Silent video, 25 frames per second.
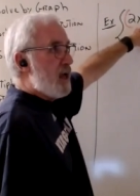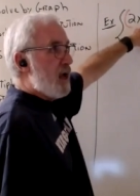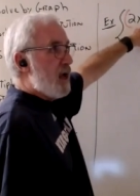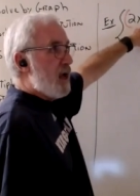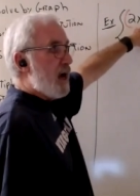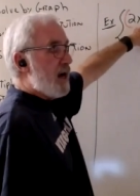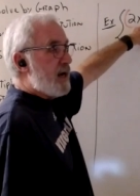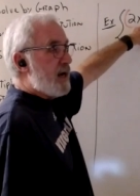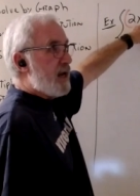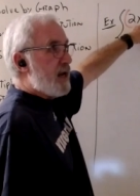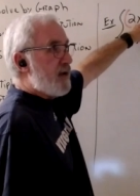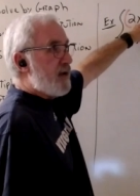
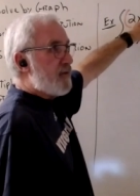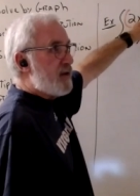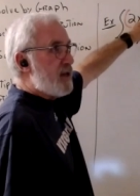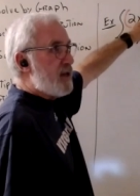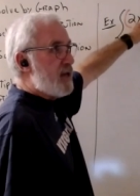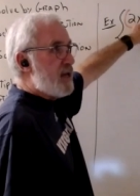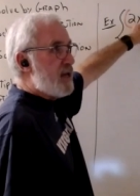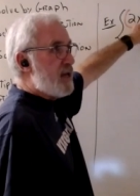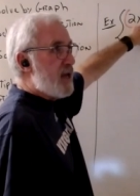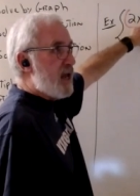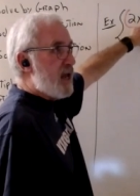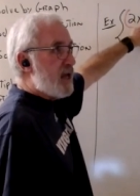I'd have a
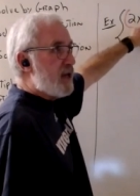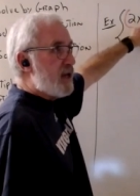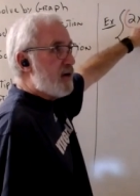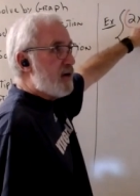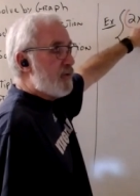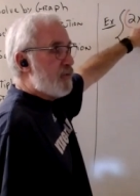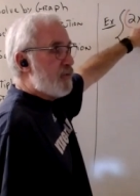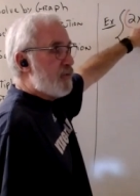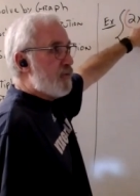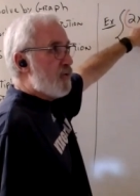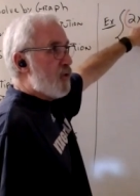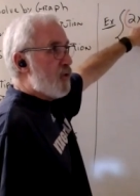
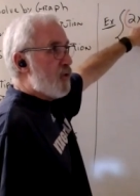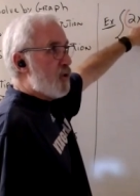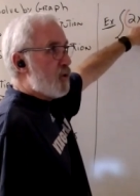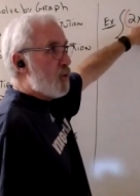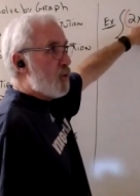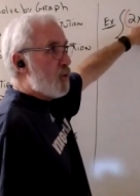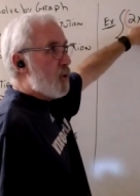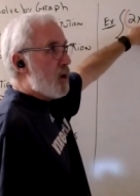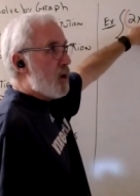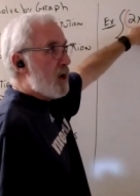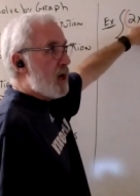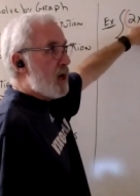negative
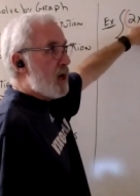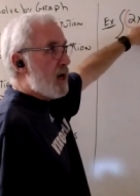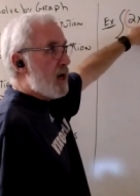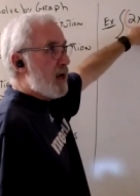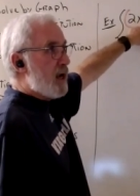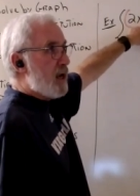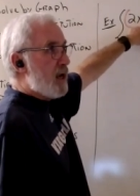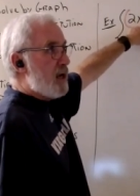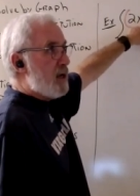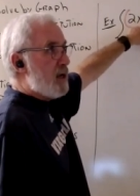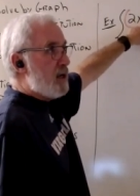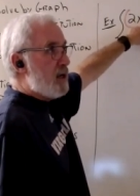
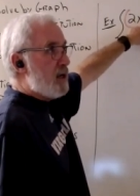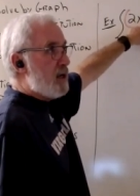4y.